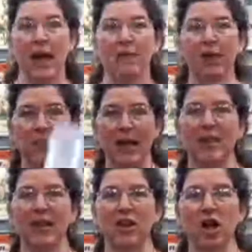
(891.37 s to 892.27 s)
I've got a
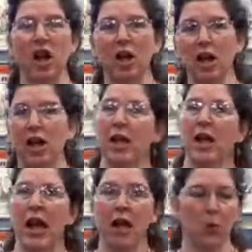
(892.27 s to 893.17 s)
plastic jug
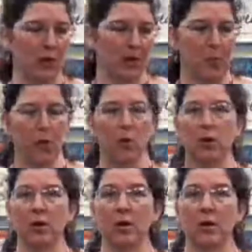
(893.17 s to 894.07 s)
and a wooden
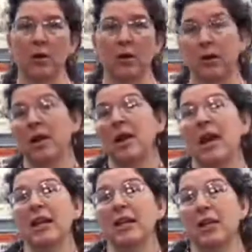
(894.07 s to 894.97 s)
spoon.
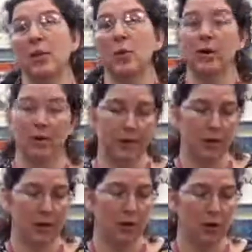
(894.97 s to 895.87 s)
Anything you want
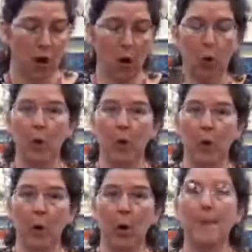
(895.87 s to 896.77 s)
to go
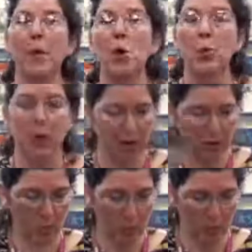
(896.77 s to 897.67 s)
boom with.